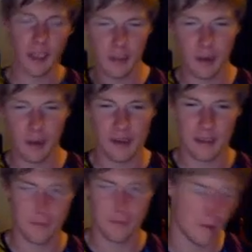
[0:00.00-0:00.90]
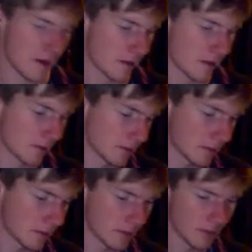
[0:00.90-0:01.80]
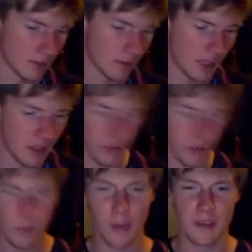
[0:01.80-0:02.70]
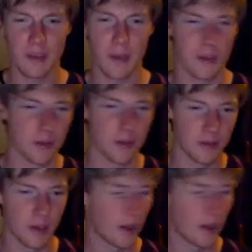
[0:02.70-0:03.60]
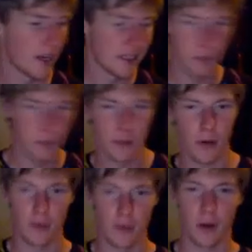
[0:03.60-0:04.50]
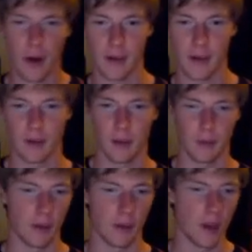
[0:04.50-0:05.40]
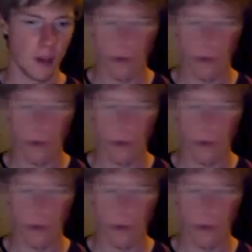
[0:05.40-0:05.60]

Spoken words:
getting past that for now, he should have won this match because he's the most over guy in the company.